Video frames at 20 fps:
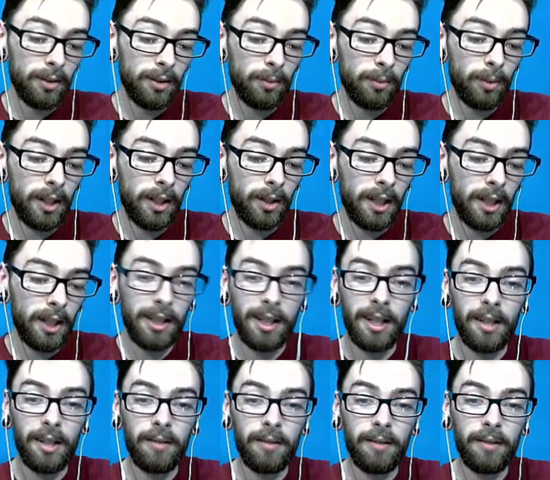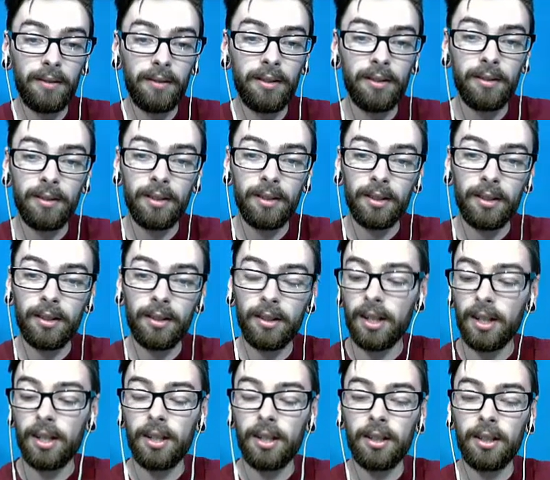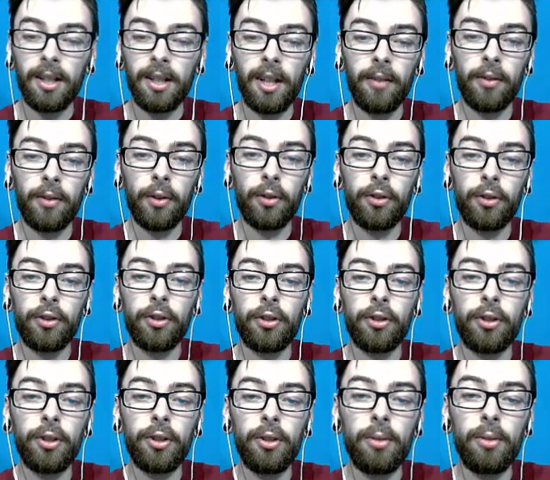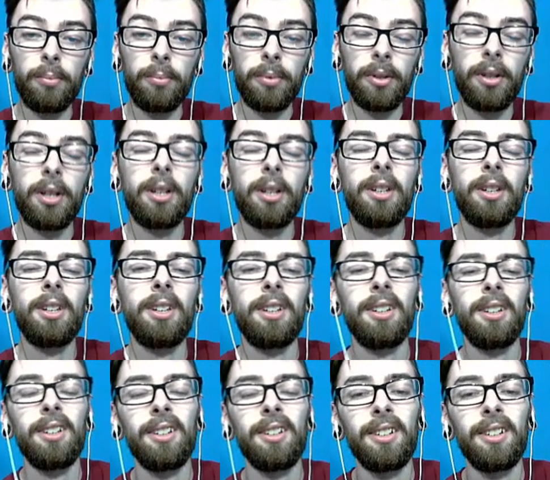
is why I hate caves. Caves are stupid.